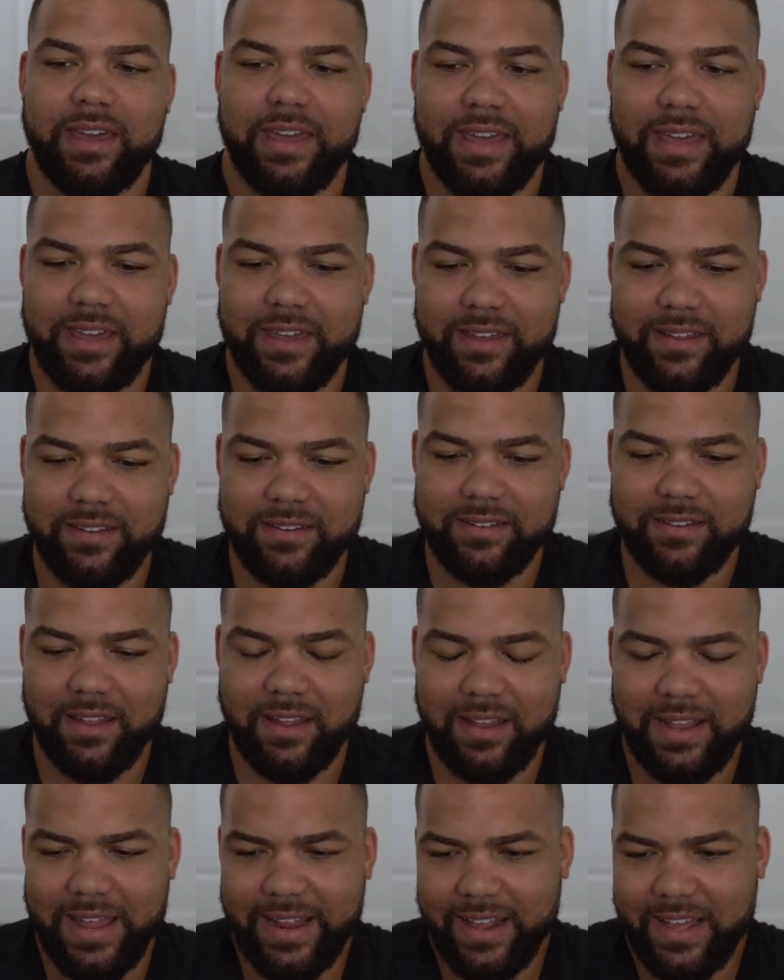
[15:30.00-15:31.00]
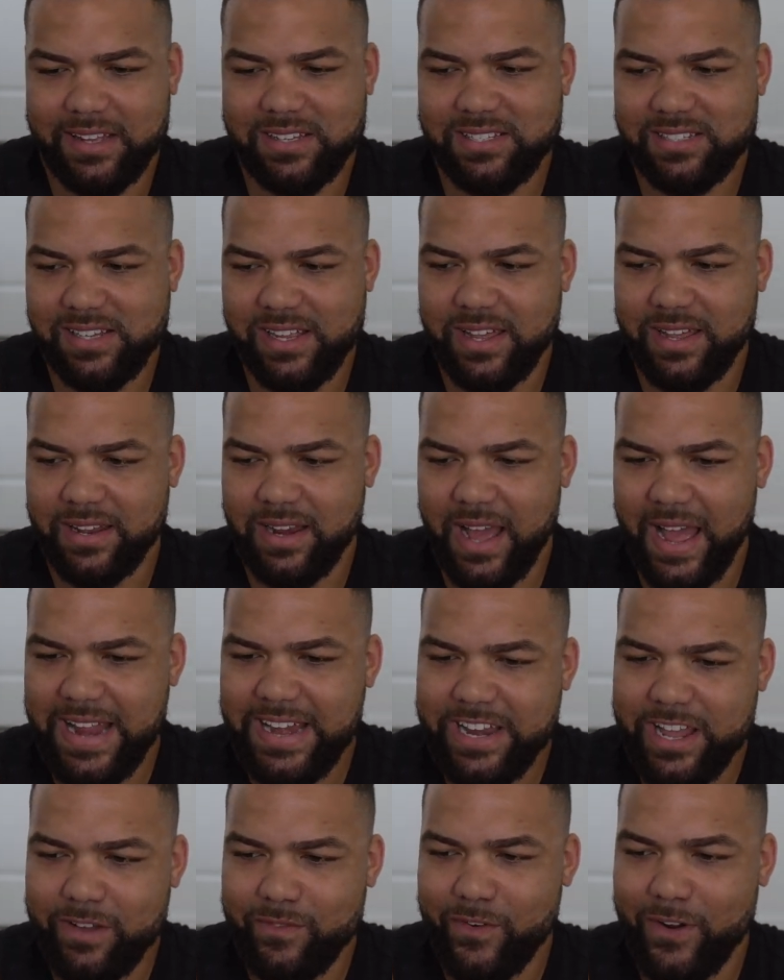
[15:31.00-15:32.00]
And like I said, I
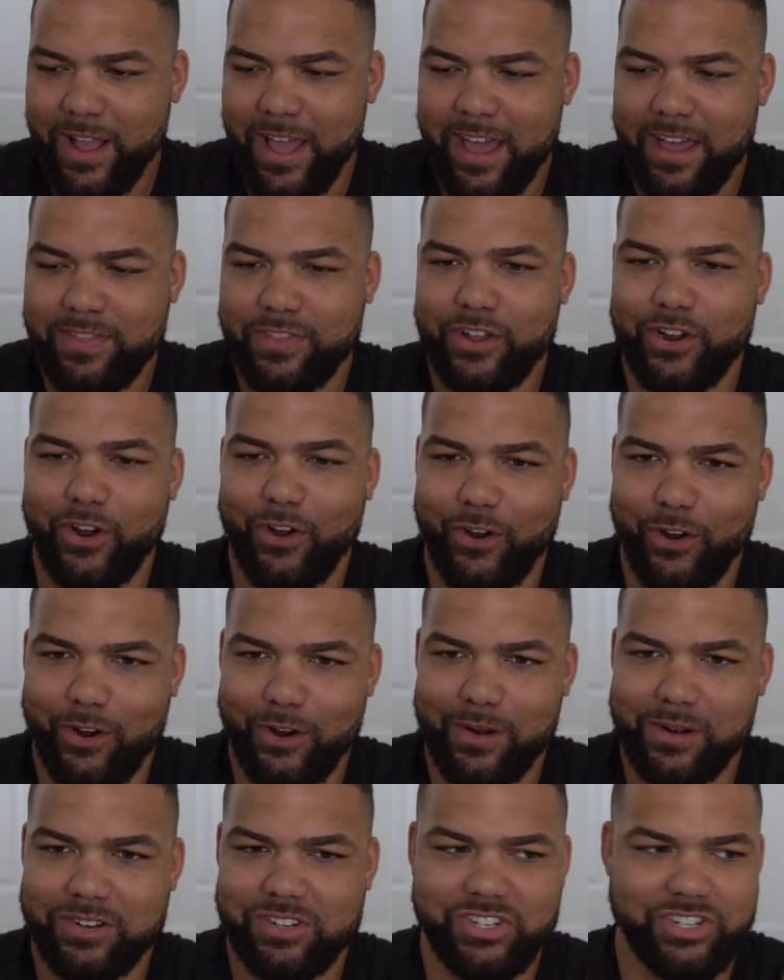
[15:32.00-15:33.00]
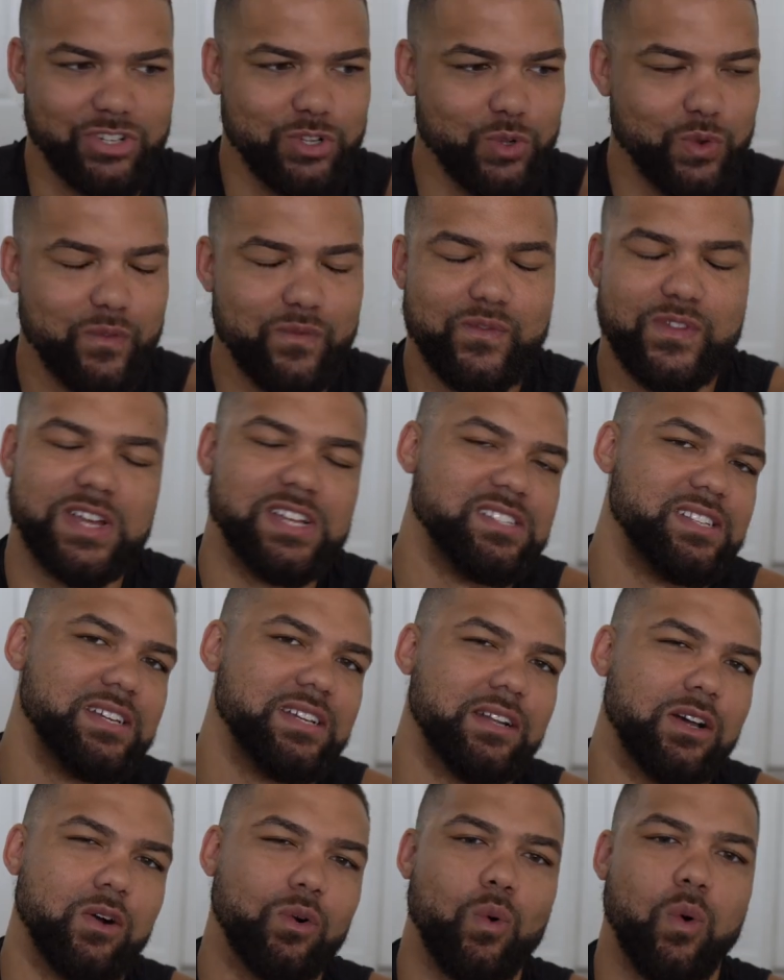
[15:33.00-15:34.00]
never had the urge to
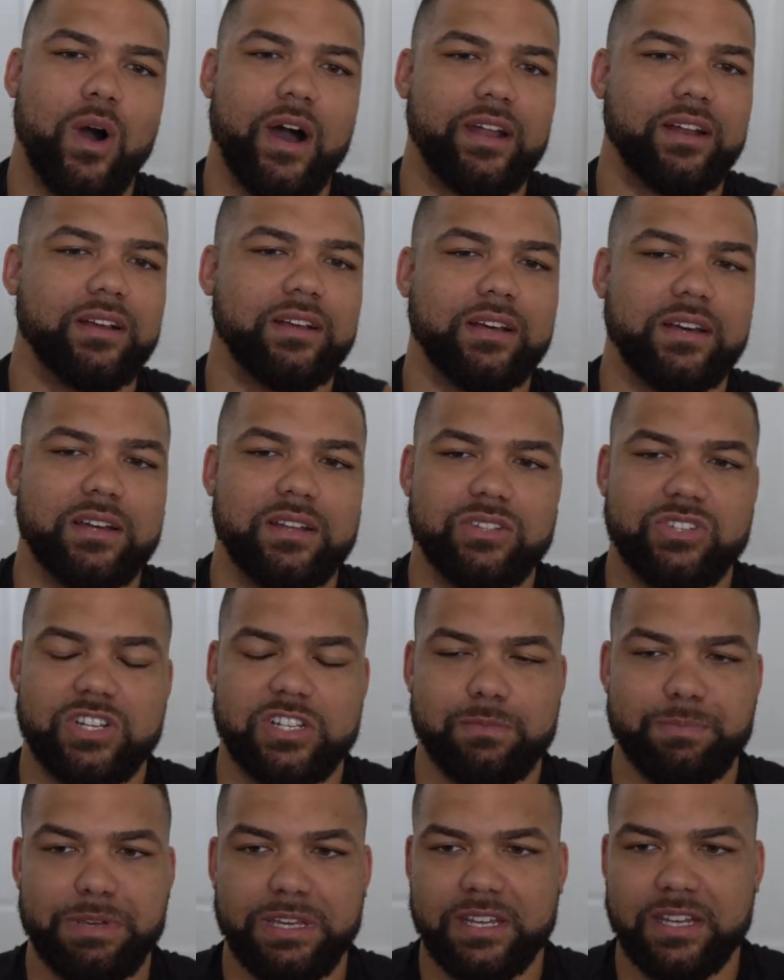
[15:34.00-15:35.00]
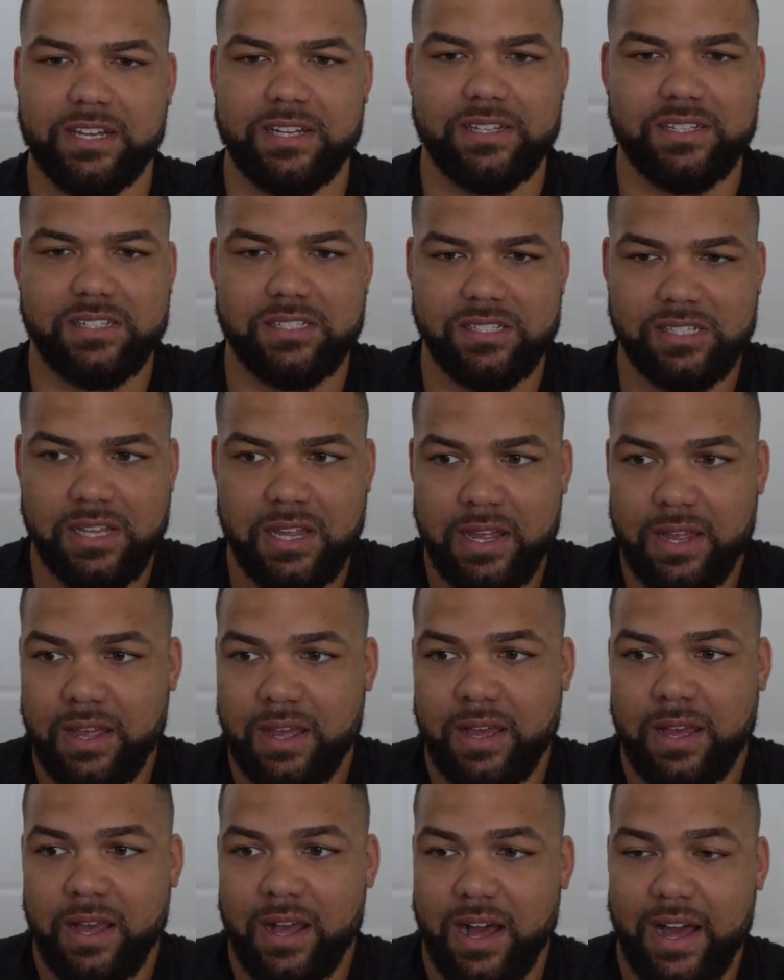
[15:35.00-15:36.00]
visit Aquatica just because
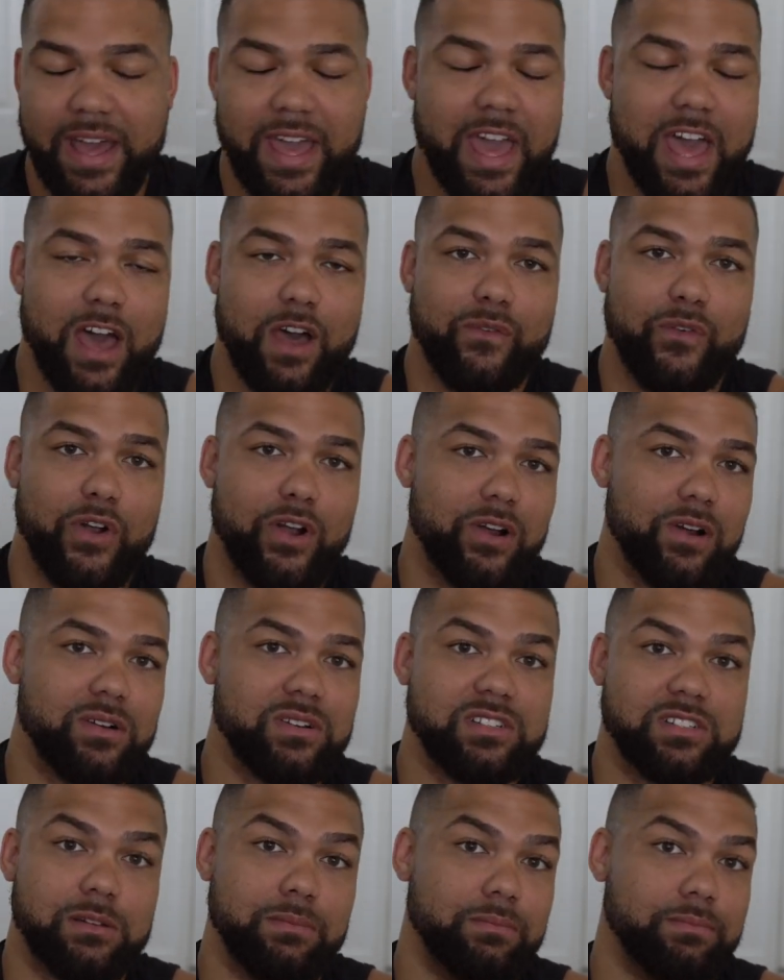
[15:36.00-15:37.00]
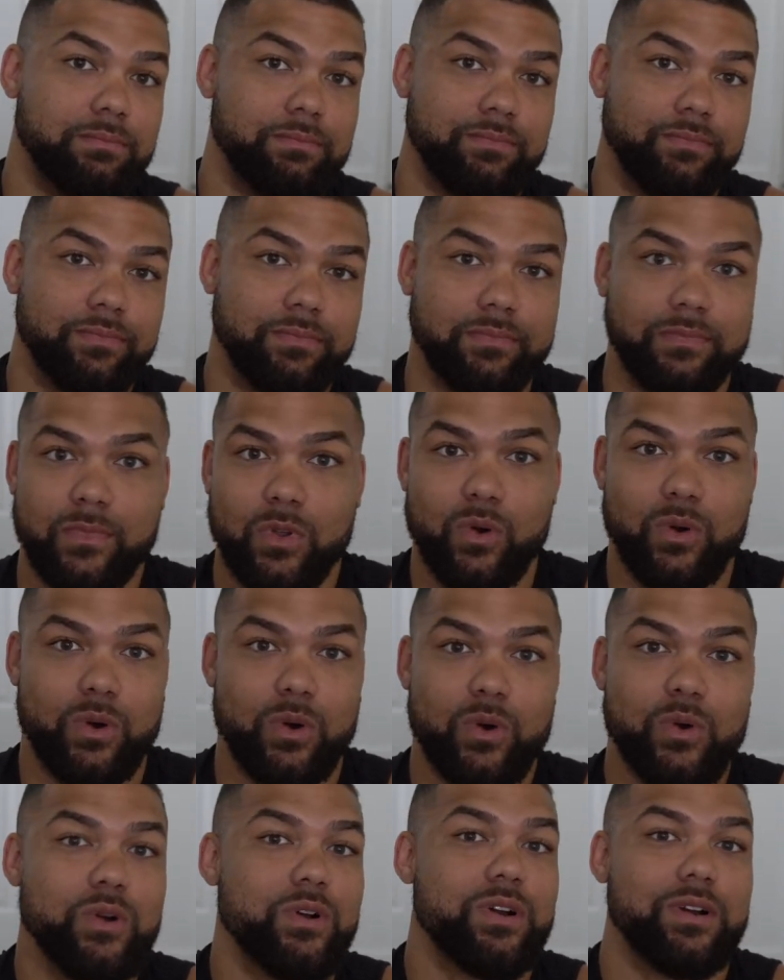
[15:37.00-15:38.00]
I have heard some
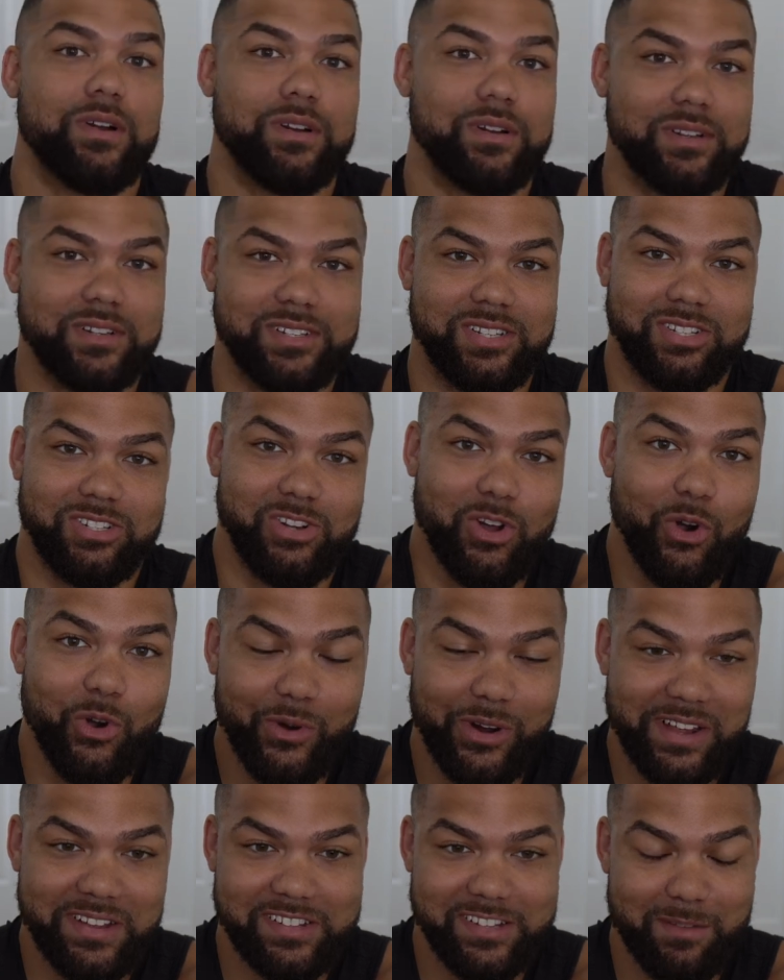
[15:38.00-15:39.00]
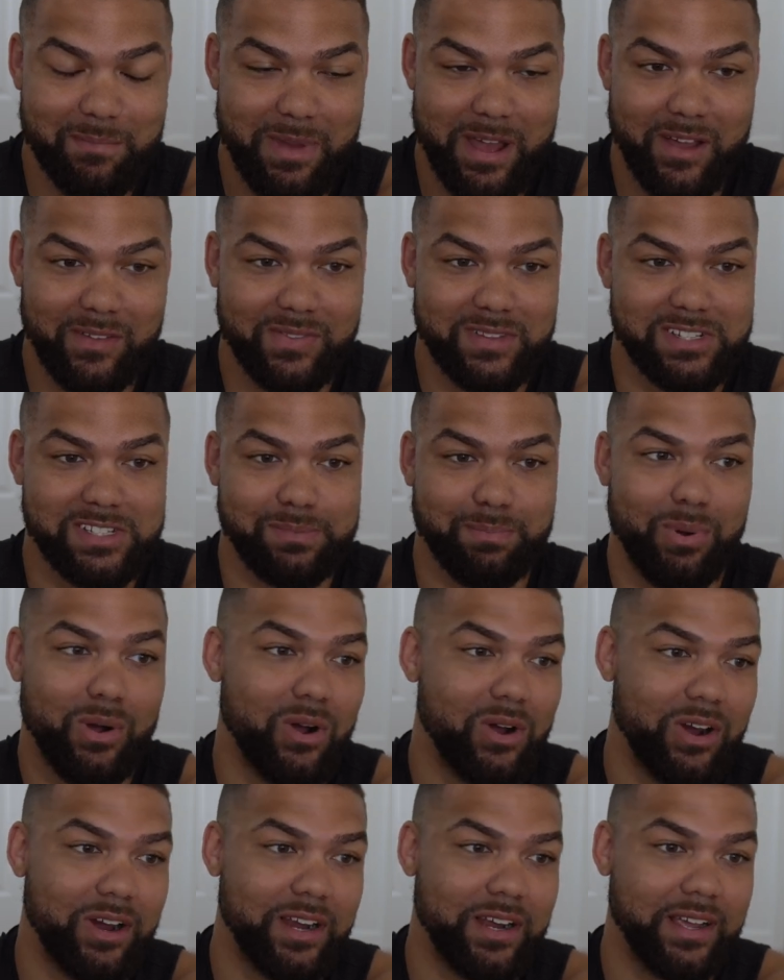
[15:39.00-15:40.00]
horror stories about this
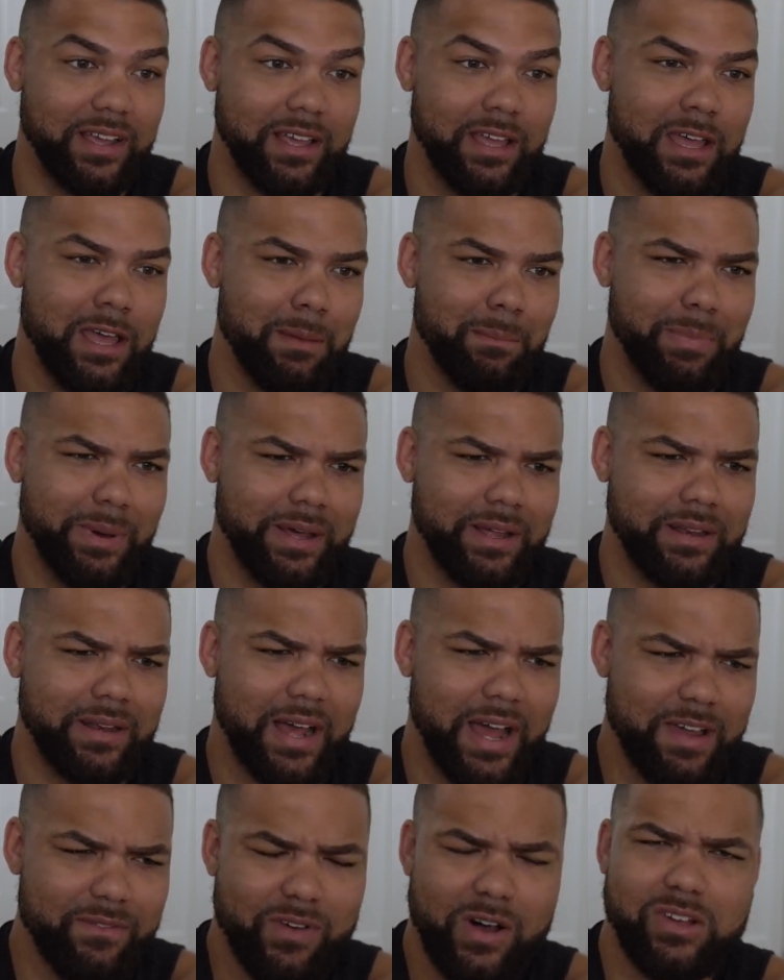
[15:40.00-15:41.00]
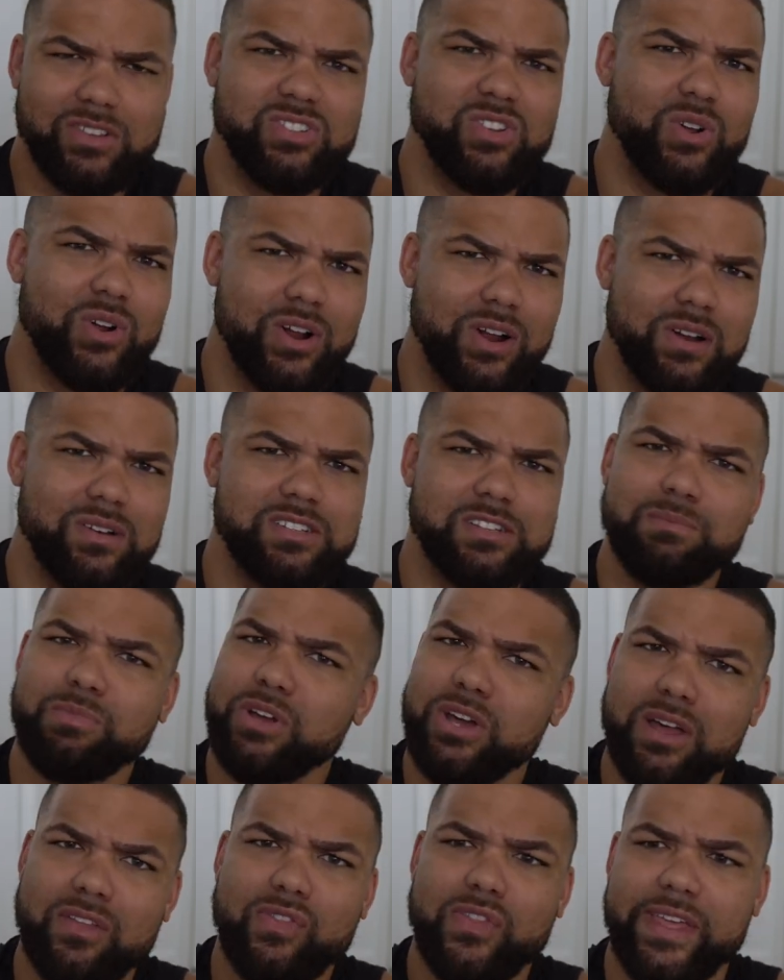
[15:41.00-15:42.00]
park, but I've also heard some
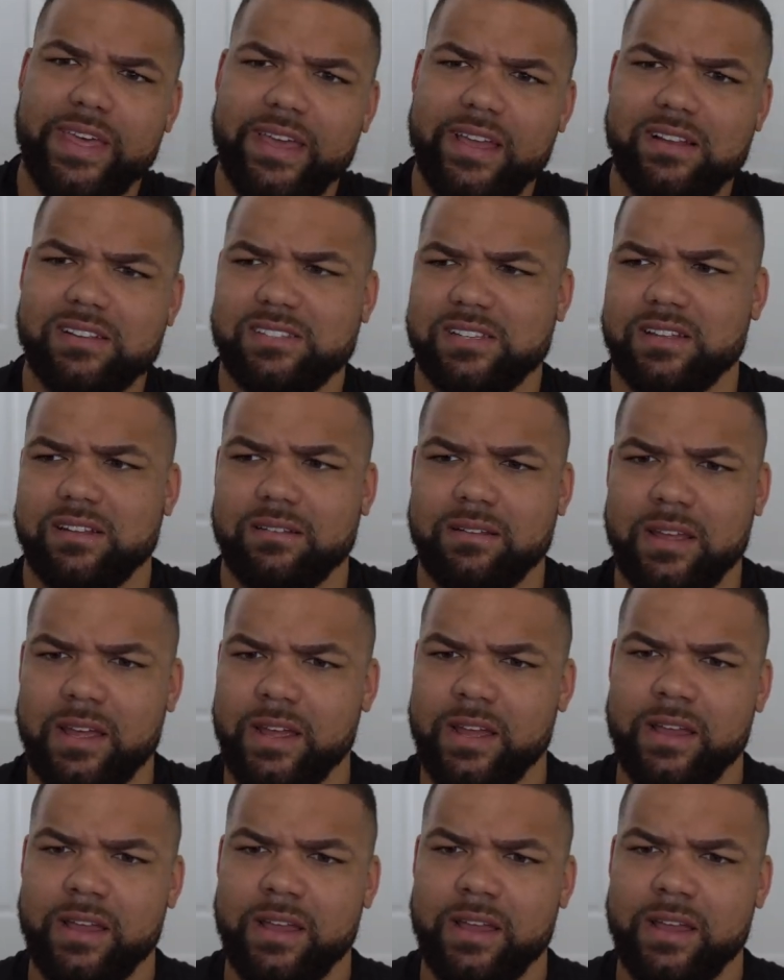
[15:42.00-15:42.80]
good things. And